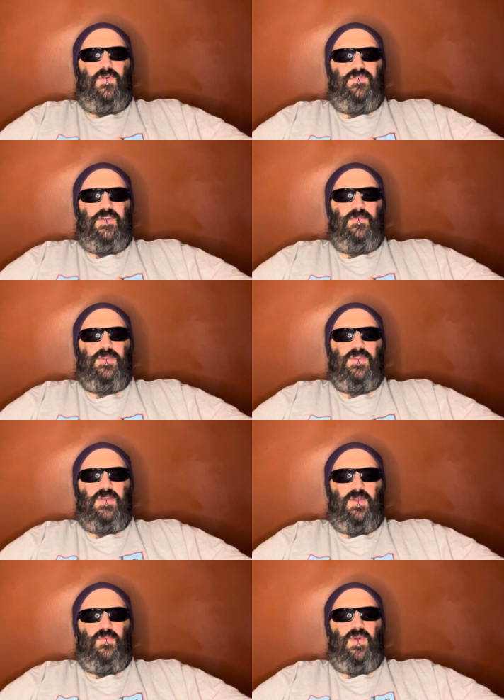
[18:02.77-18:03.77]
film and you
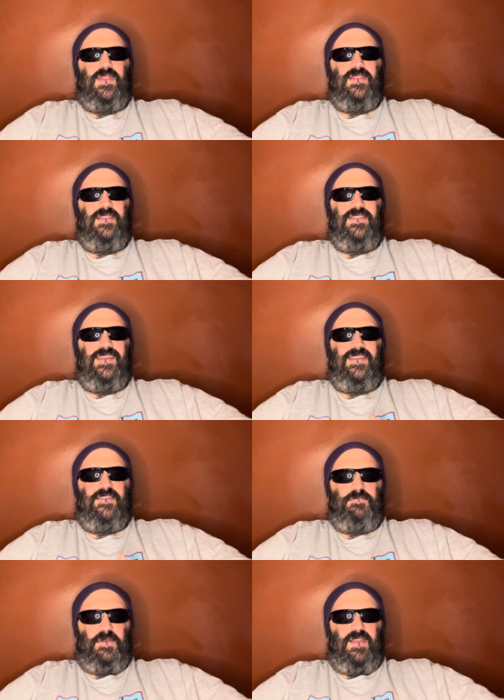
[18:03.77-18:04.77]
look at what the
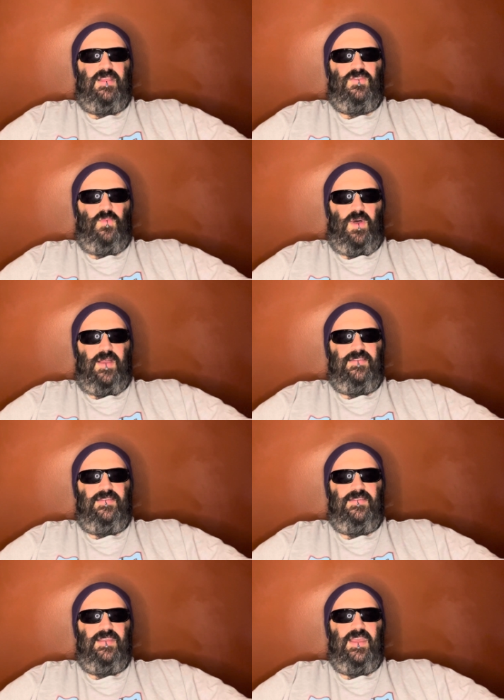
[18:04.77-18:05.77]
experience
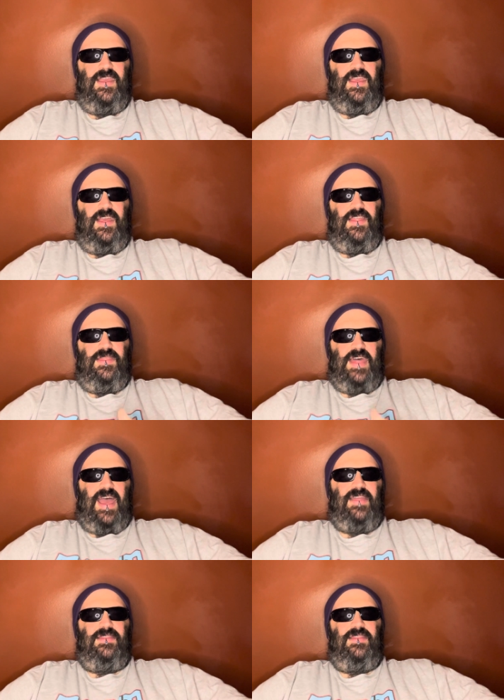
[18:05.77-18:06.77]
was
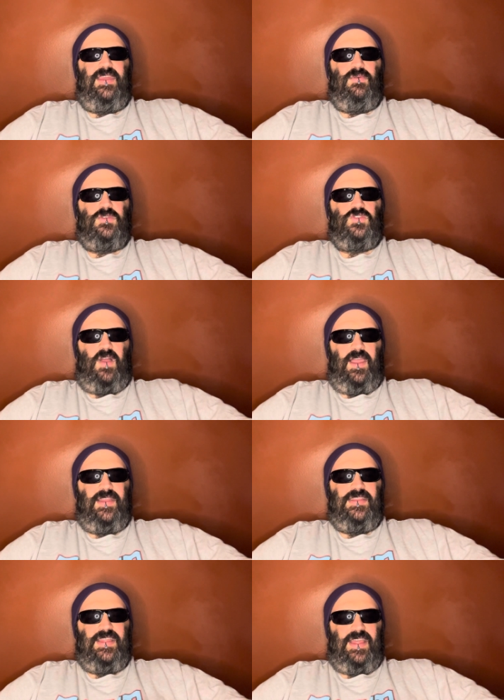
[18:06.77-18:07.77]
that they were
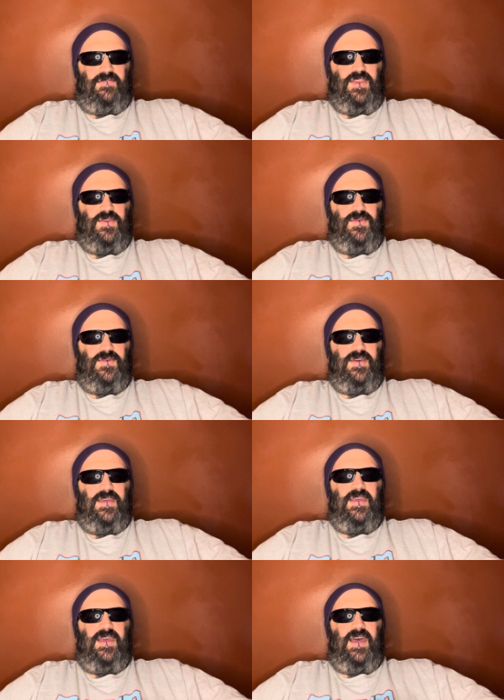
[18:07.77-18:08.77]
trying to give you,
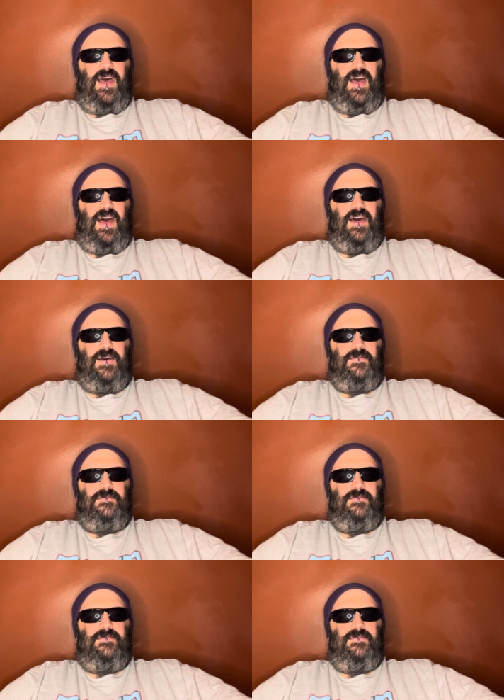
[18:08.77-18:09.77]

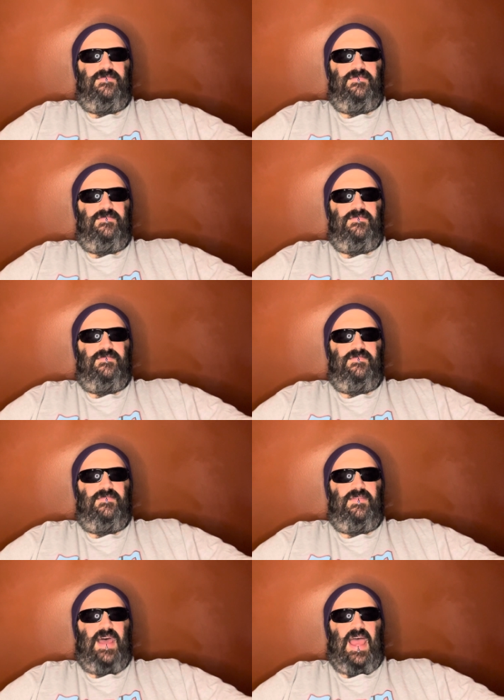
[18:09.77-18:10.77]
um,
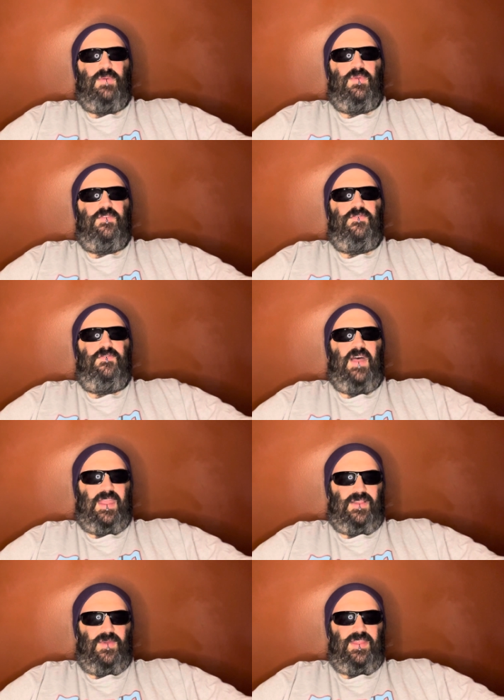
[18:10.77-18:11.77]
I was
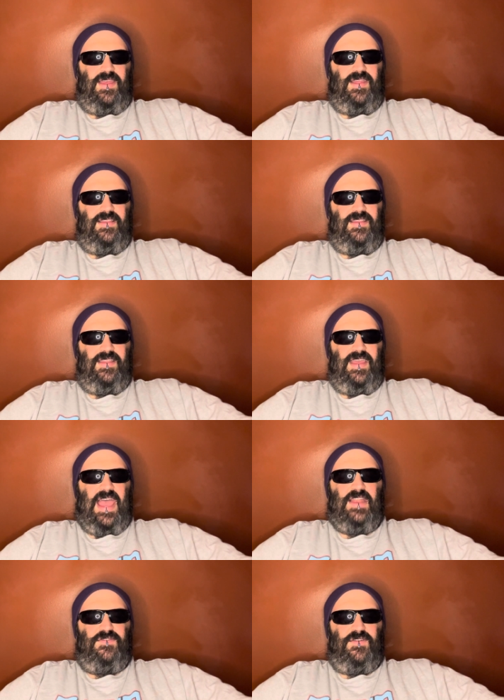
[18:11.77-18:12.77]
fine with it.
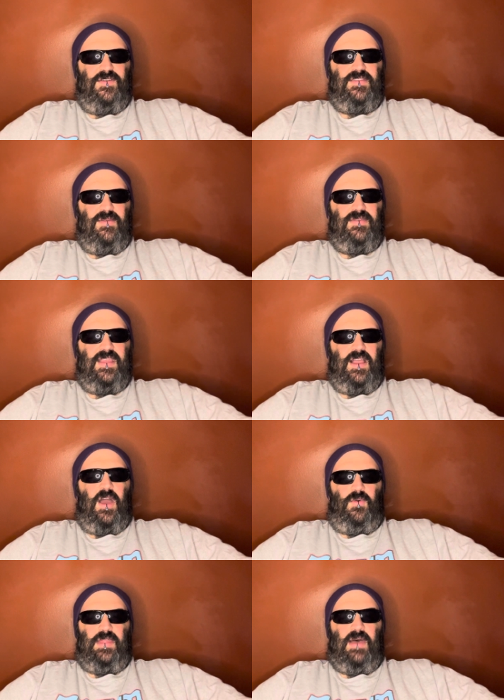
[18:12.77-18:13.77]
At first I was like,
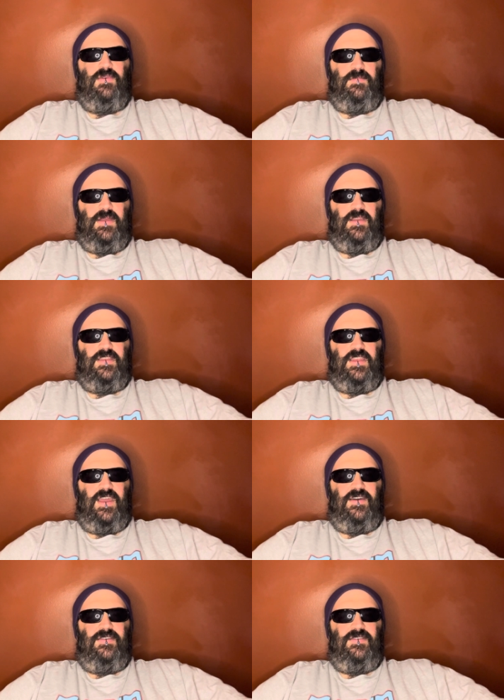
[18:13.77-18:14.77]
oh, well, that would have been good to
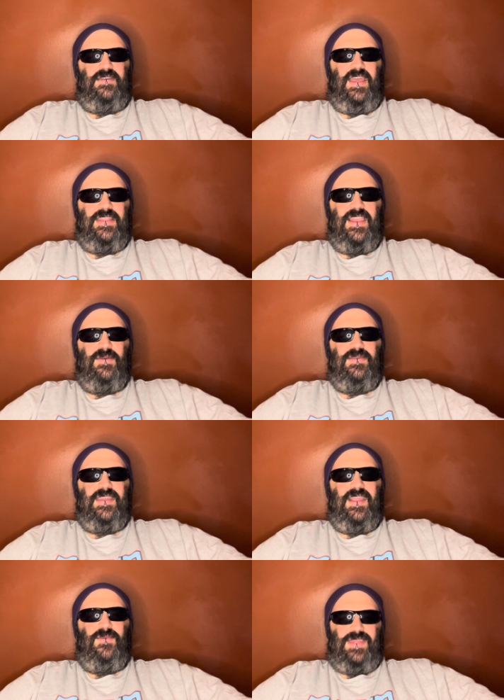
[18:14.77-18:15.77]
know. And then I was
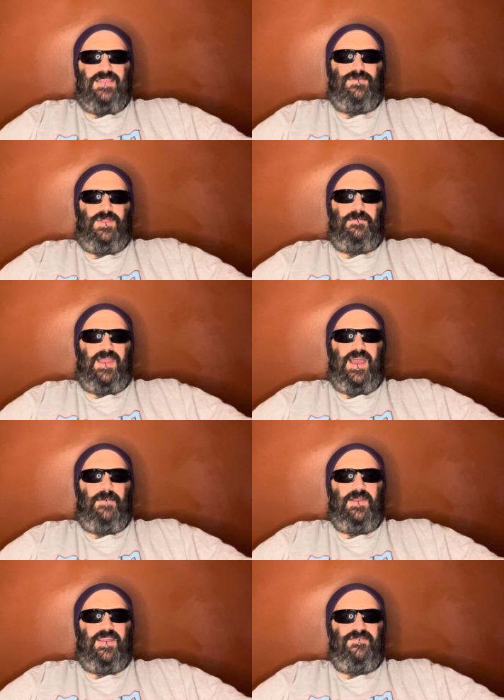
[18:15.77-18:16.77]
like, well, that's really
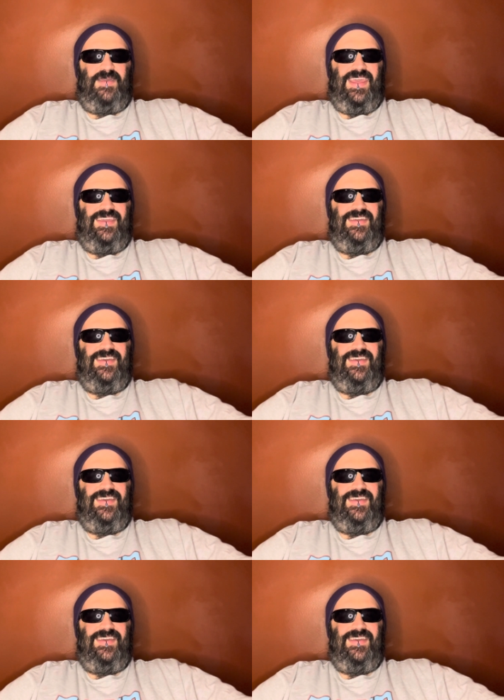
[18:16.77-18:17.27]
myopic of me.